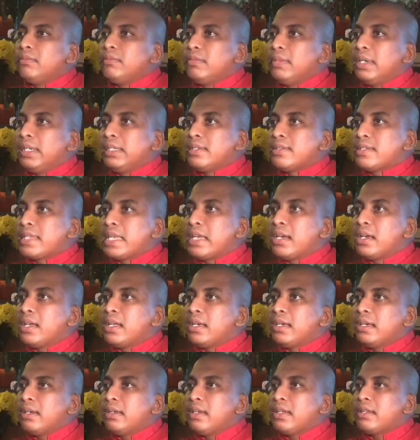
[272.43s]
in the
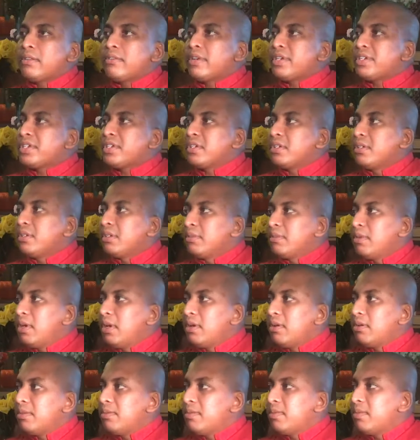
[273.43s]
Sinhala literature,
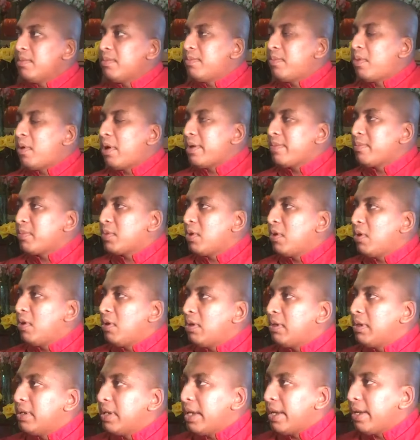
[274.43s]
poem
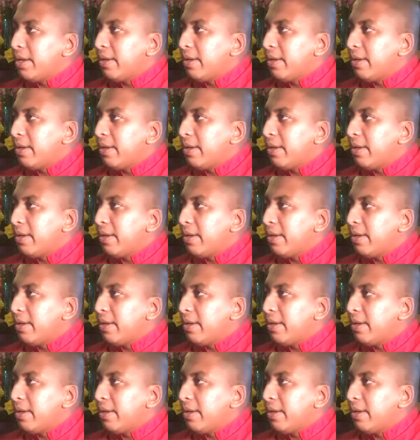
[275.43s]
called